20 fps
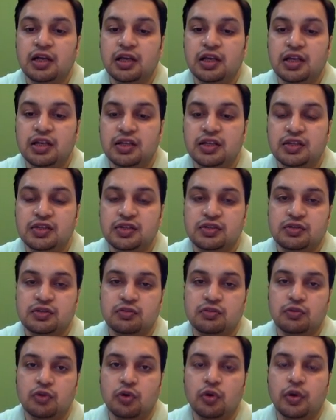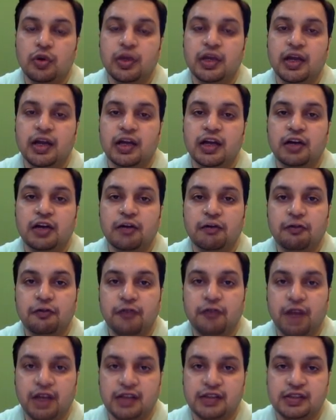is growing at a
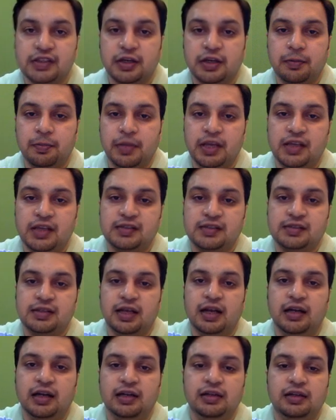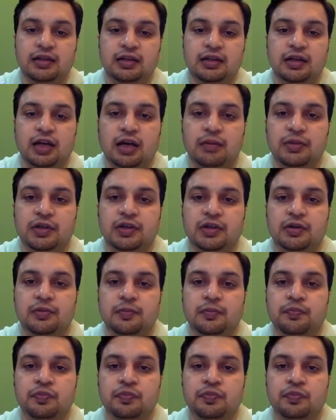faster pace than Dabur.